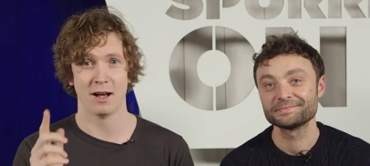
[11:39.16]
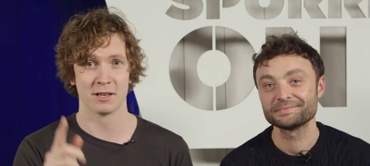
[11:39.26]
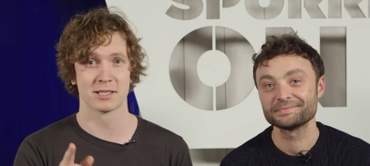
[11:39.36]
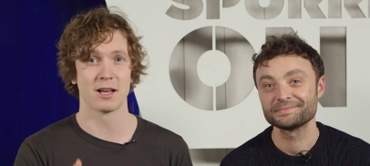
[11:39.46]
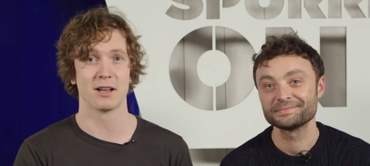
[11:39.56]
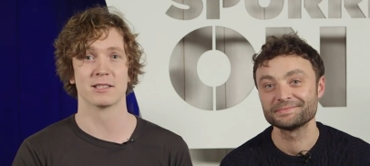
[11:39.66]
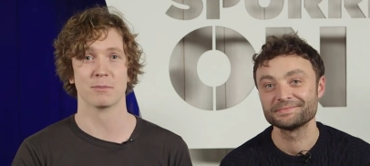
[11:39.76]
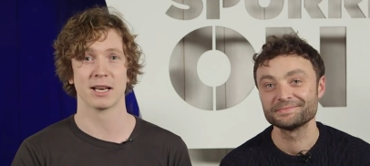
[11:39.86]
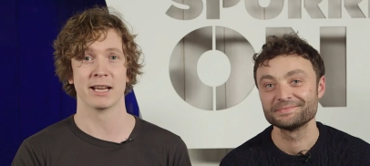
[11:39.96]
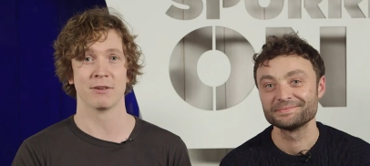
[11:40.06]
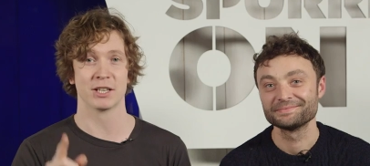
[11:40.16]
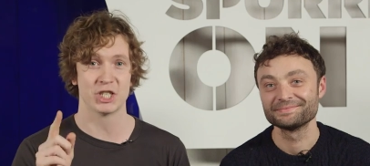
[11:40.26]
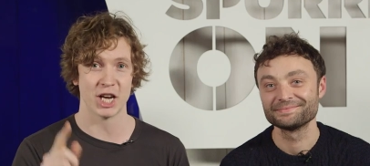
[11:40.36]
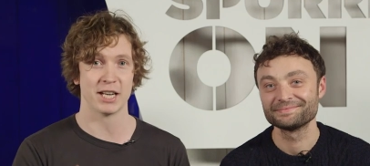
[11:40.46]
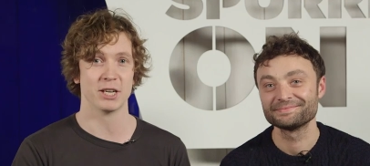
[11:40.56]
Speaker 1: I'll start to believe. I'll
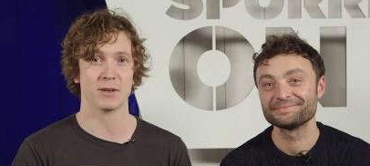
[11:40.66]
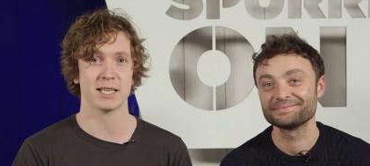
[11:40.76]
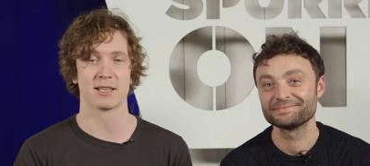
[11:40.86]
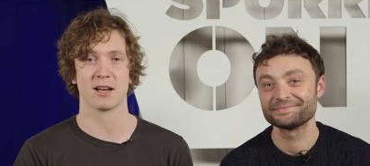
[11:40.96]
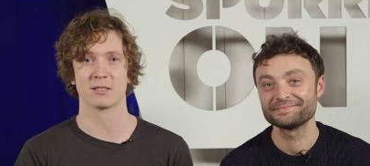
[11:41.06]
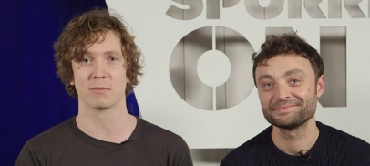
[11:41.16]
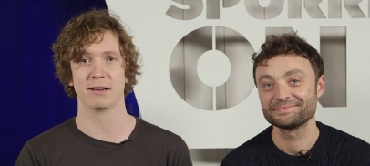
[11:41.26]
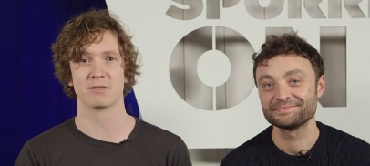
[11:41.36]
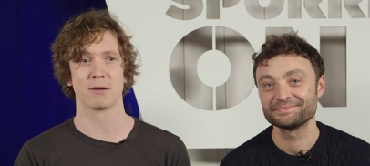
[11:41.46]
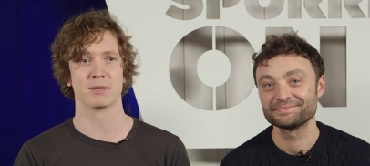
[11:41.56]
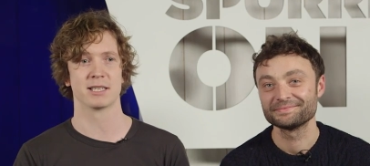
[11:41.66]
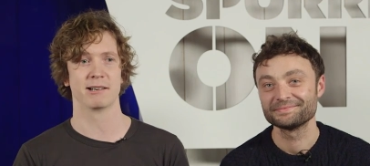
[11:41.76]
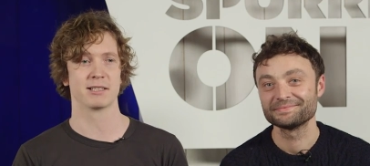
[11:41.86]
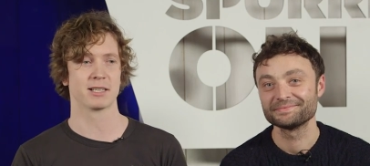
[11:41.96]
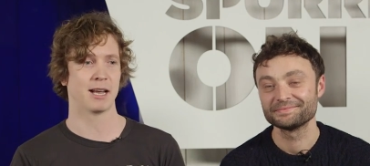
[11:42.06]
genuinely start to believe something
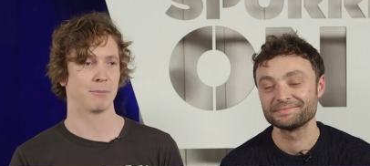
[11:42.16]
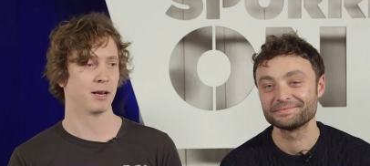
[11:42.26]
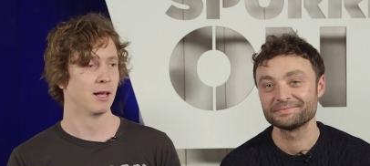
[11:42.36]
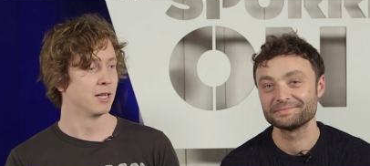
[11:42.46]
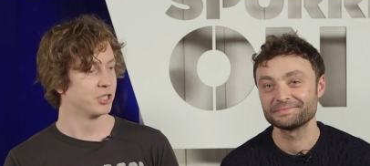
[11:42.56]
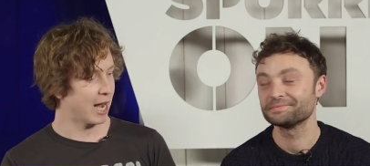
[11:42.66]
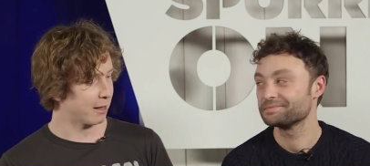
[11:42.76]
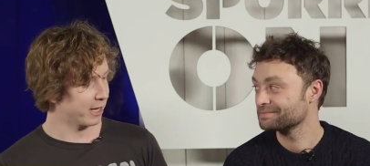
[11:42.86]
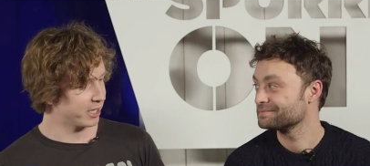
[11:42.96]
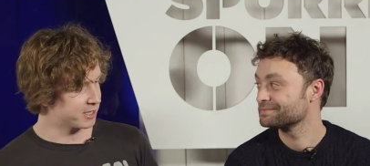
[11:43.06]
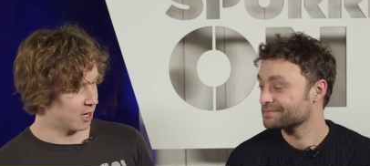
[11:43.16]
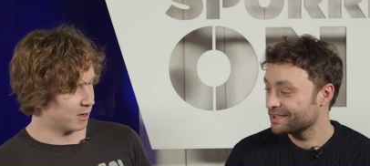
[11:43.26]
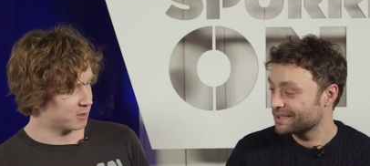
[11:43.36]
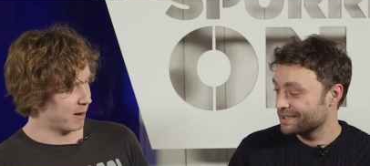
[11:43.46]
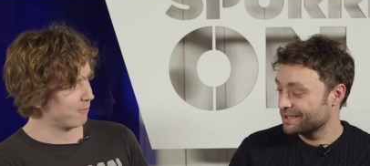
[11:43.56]
serious can happen. Jack, thank you so
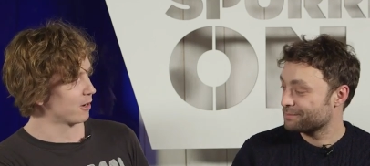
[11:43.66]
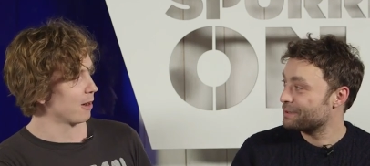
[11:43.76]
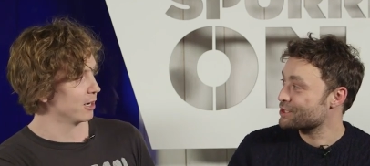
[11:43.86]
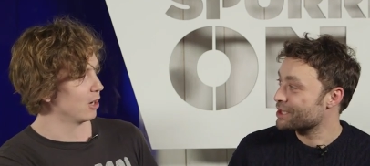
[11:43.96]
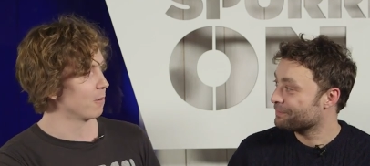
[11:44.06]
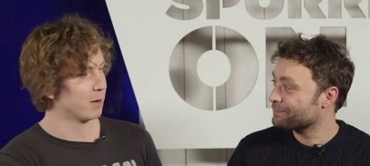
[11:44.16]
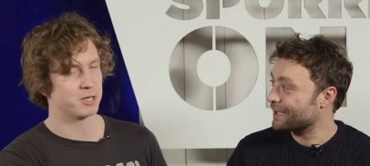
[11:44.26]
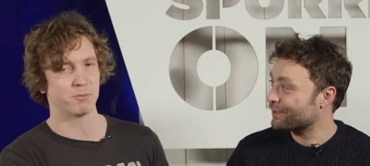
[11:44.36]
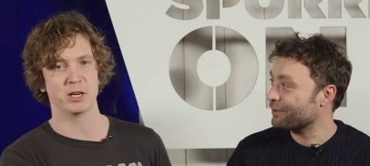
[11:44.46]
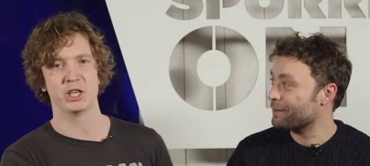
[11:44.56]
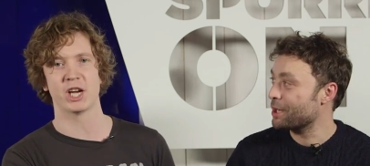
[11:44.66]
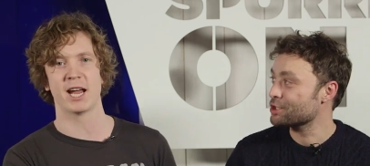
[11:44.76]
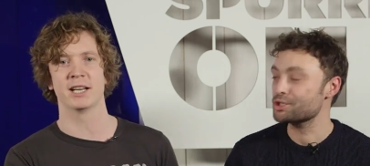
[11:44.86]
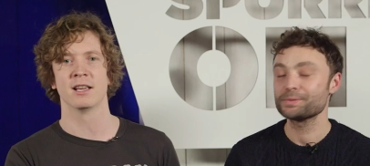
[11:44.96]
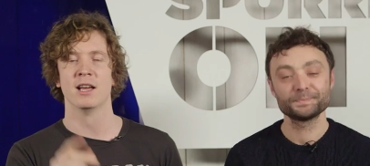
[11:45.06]
much, mate, for coming Pleasure. along. Much thank
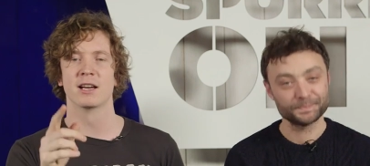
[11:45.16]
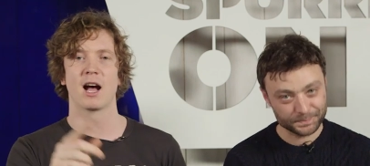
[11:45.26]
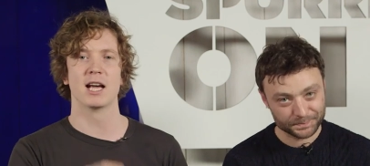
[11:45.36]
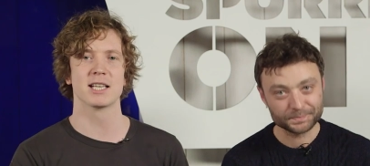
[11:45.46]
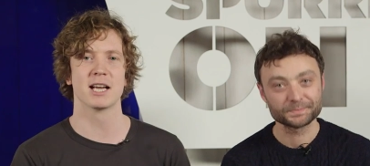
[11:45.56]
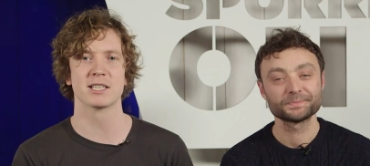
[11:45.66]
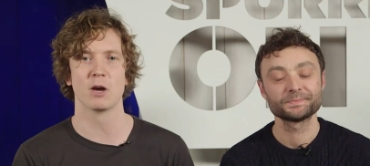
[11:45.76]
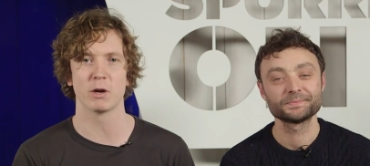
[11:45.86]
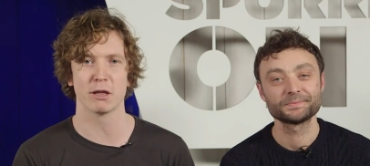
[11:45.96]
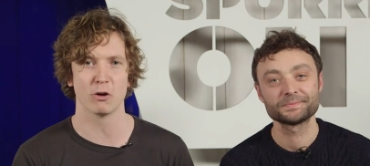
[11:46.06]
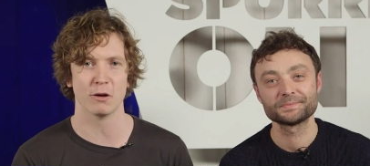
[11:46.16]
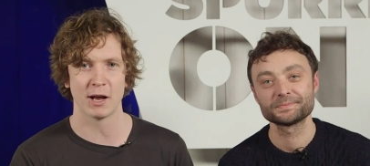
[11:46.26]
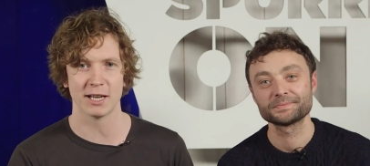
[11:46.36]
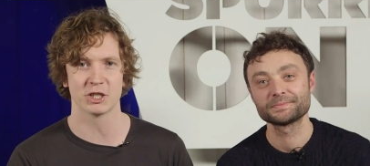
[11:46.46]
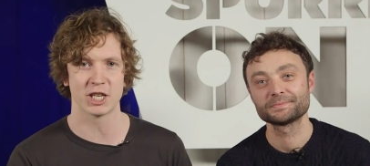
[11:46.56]
appreciated. Much. Guys, let us know what you thought of
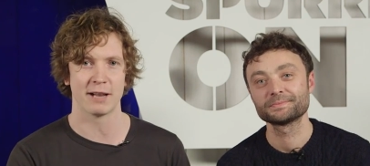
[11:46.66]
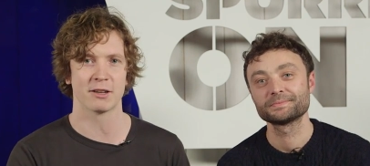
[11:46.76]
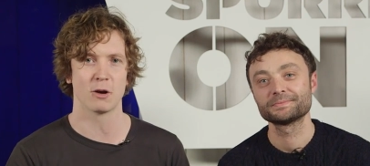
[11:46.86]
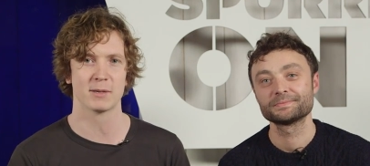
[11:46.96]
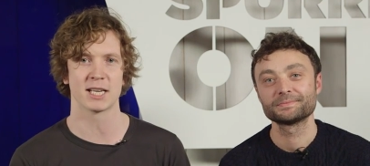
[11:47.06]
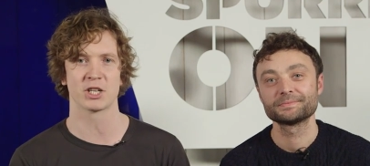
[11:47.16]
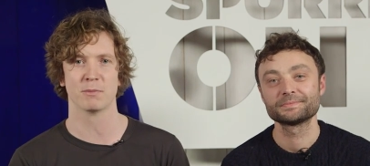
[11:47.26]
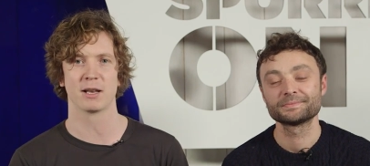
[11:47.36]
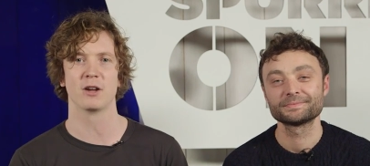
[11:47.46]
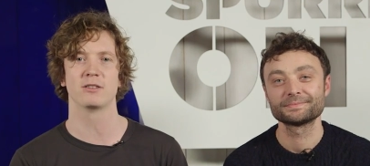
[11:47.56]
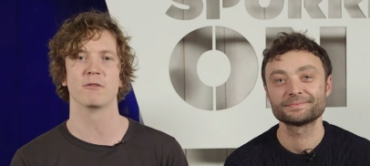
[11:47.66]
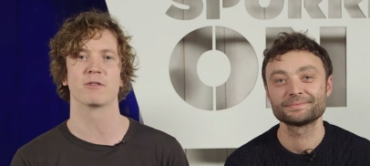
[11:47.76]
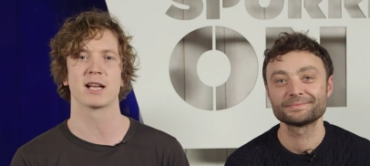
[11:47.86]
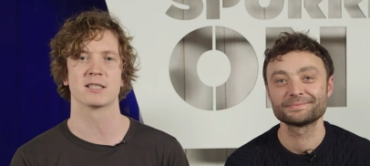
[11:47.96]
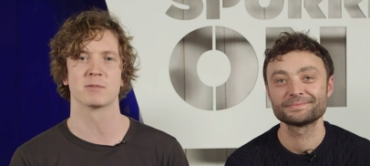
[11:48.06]
our little chat in the comment section below. Don't
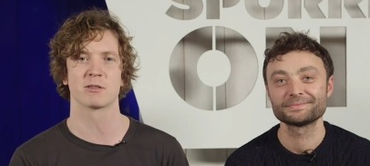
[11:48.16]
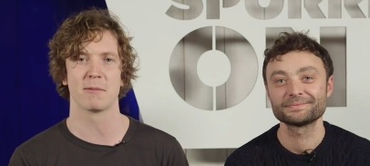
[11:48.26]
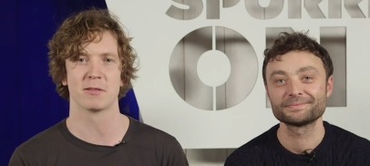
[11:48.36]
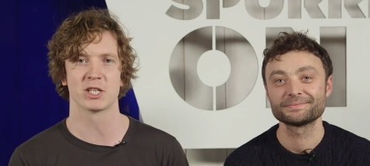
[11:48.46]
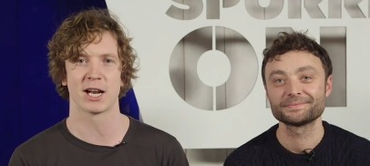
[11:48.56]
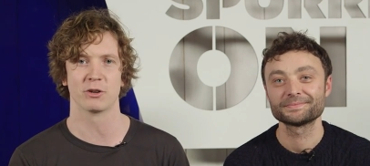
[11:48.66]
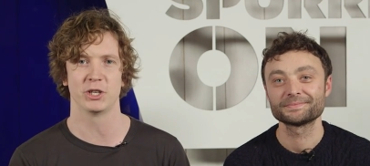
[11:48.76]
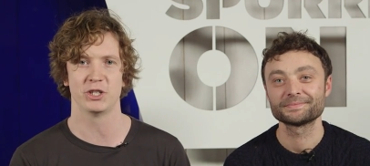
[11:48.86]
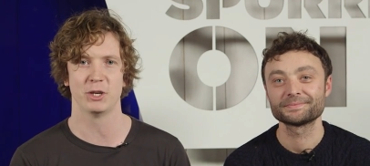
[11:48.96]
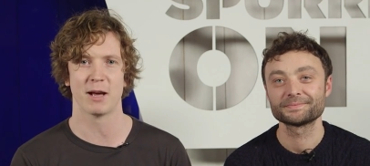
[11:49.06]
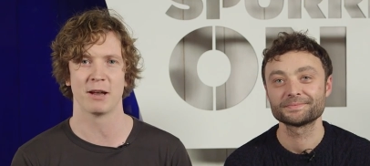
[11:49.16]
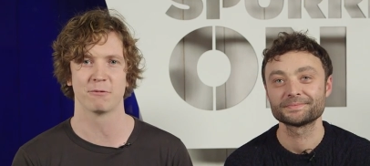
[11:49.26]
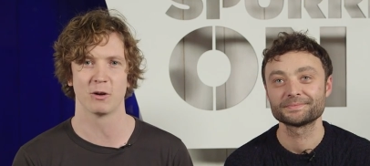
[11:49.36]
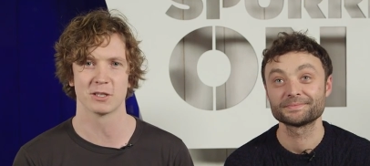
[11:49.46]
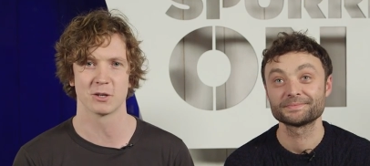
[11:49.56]
forget to subscribe to the channel on YouTube and
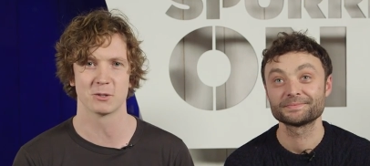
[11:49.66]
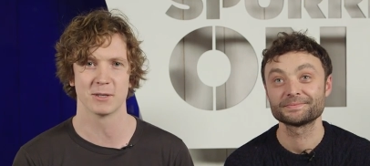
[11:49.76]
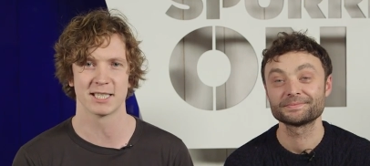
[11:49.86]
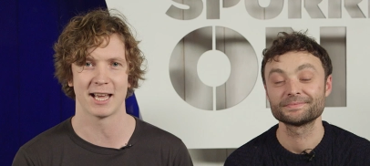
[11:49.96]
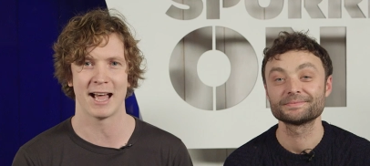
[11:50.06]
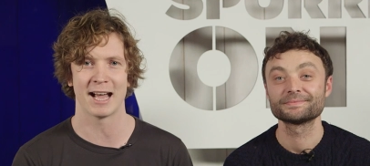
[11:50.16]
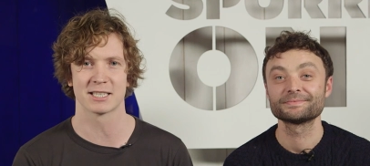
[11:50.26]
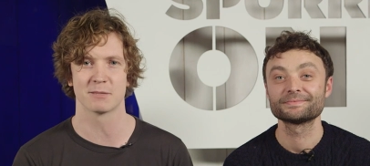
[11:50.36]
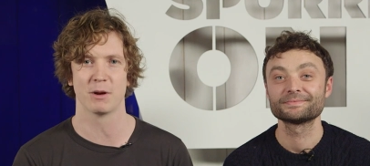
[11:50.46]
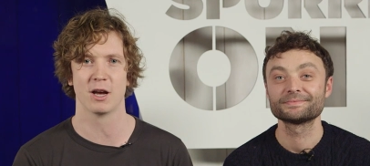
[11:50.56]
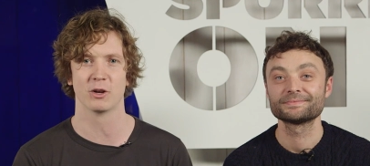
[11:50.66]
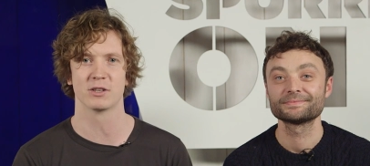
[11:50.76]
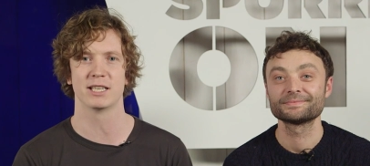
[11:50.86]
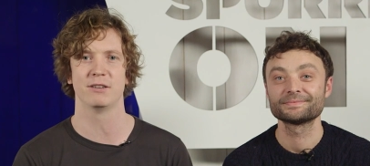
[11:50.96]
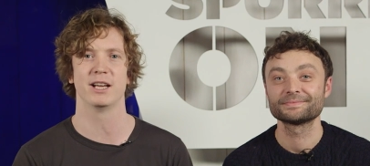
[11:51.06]
follow us on Twitter at Spurred
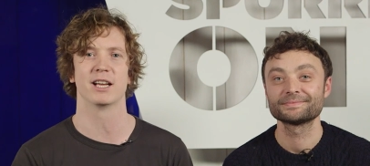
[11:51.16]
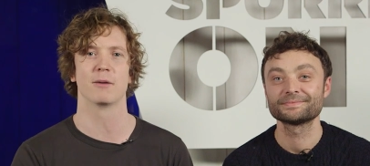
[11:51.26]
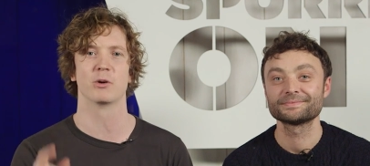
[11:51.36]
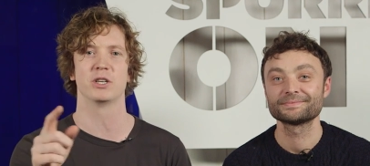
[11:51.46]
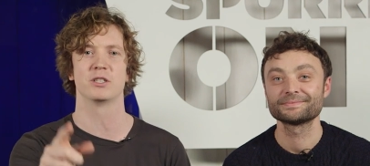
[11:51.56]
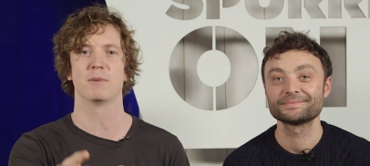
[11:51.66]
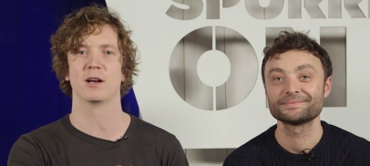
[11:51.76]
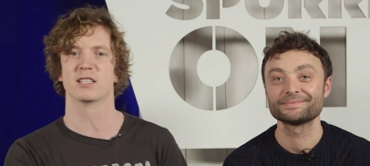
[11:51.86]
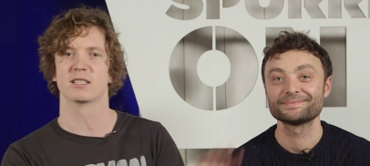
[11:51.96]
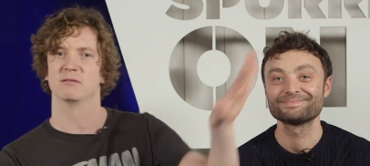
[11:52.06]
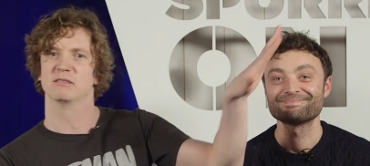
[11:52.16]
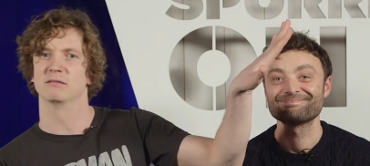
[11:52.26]
on TV. Come on, you Spurs.